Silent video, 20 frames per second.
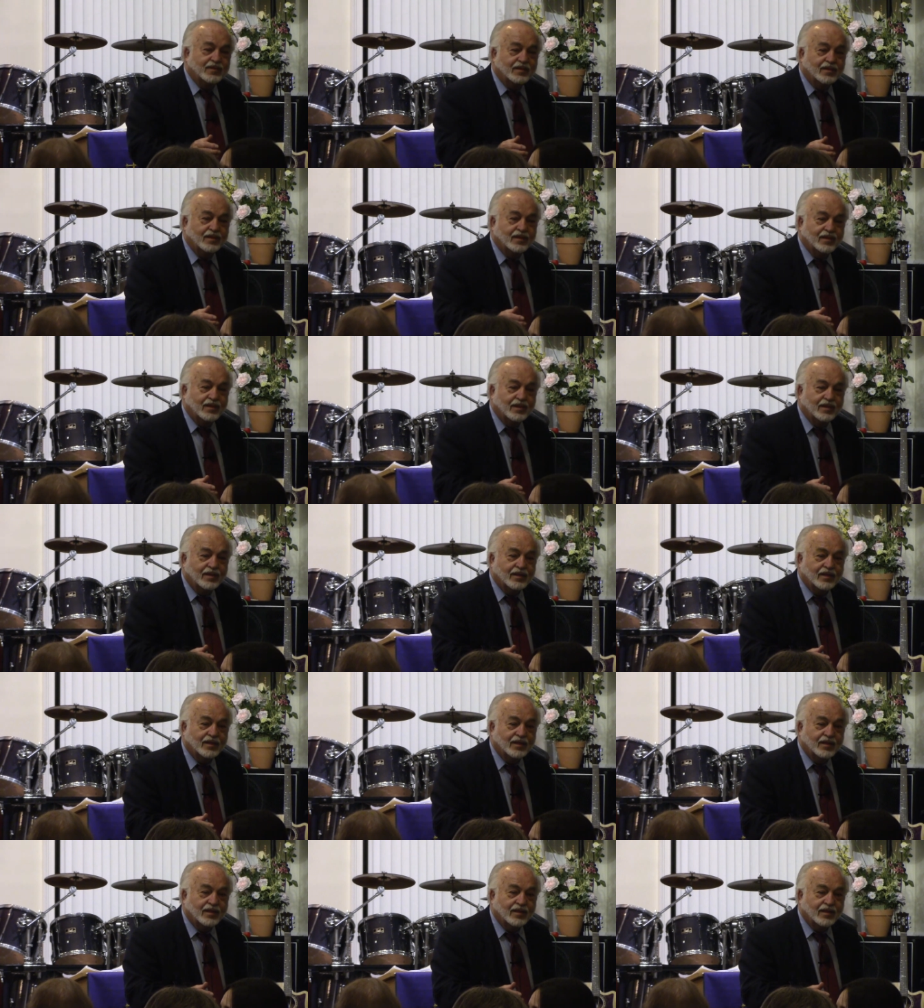I'm going
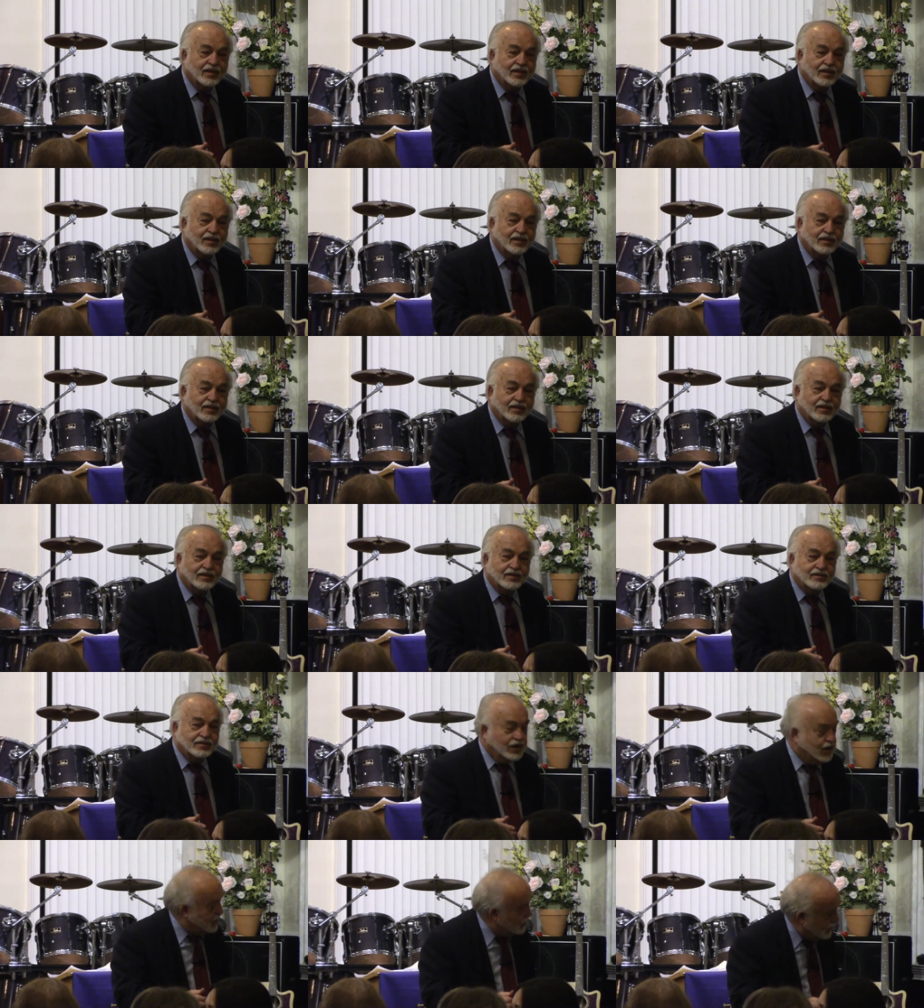to get married,
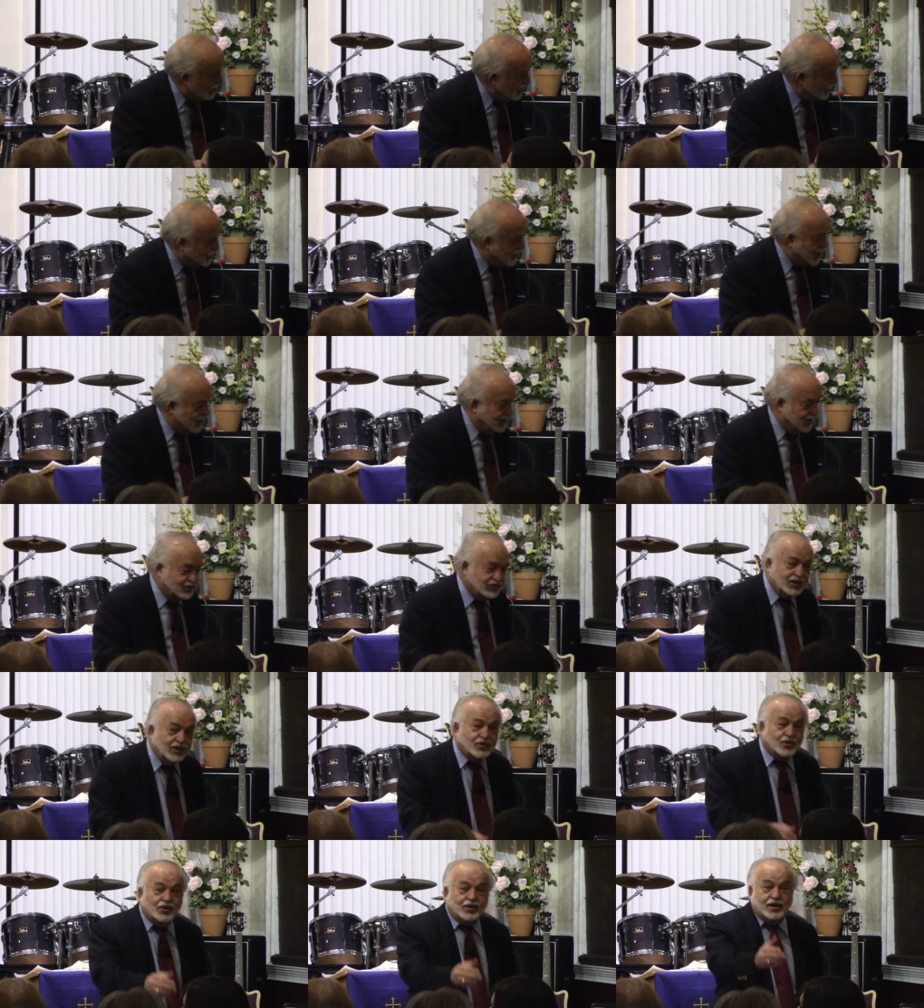yeah, yeah, yeah.
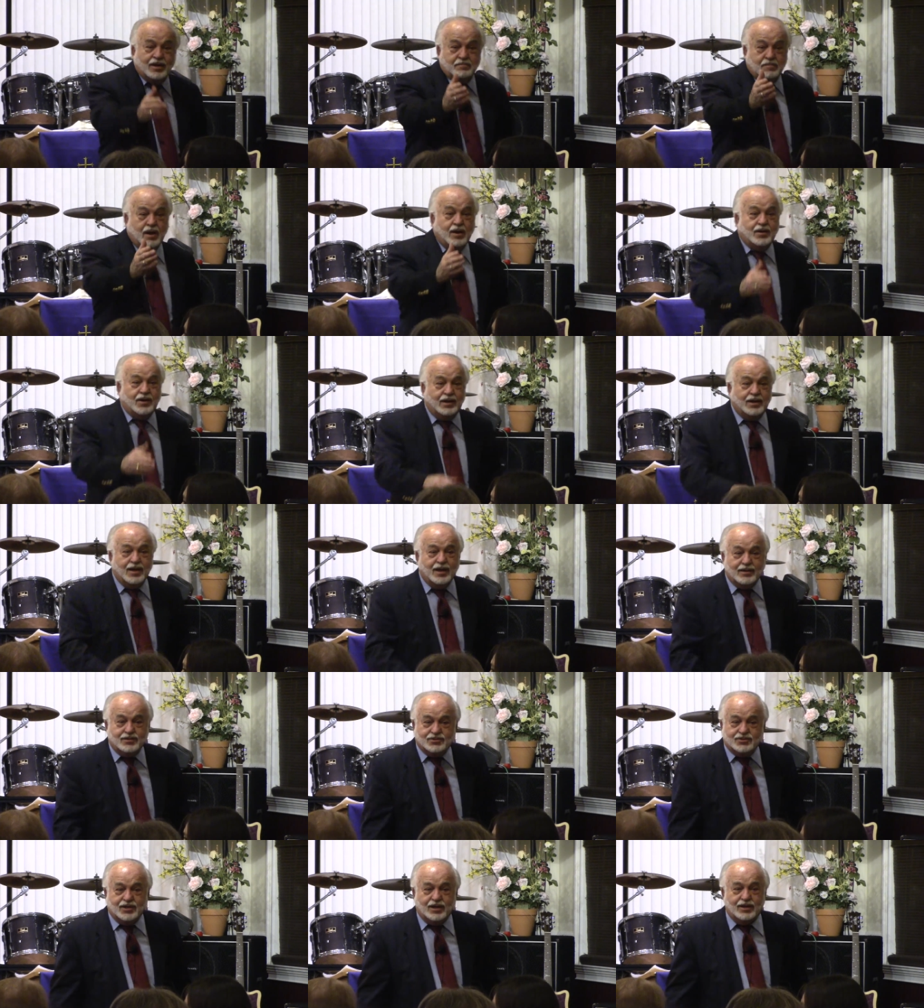See, you going to get married
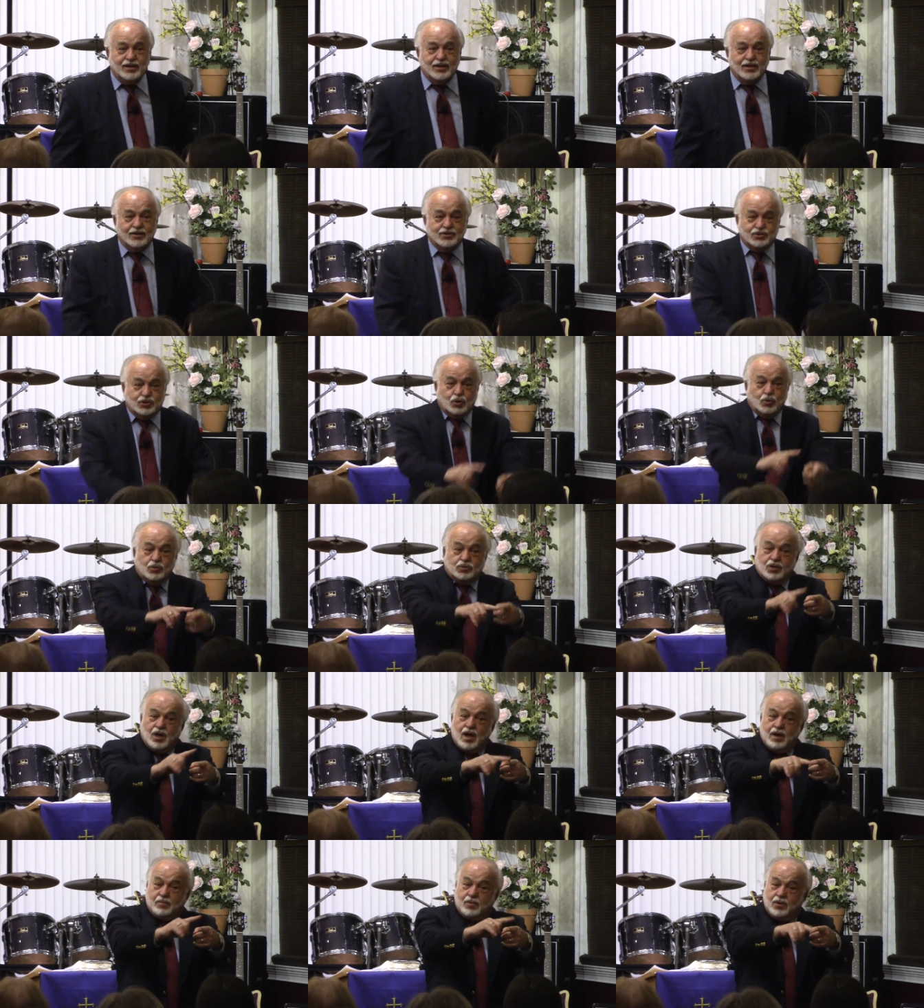again? Say,
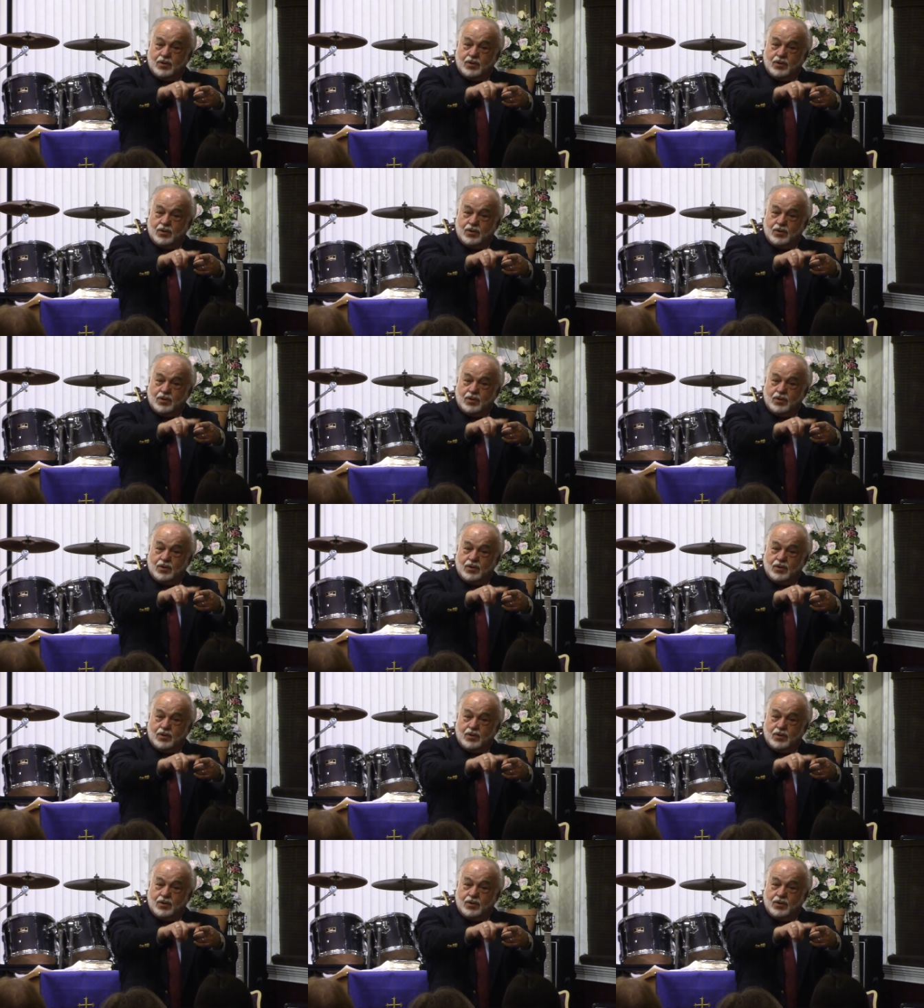two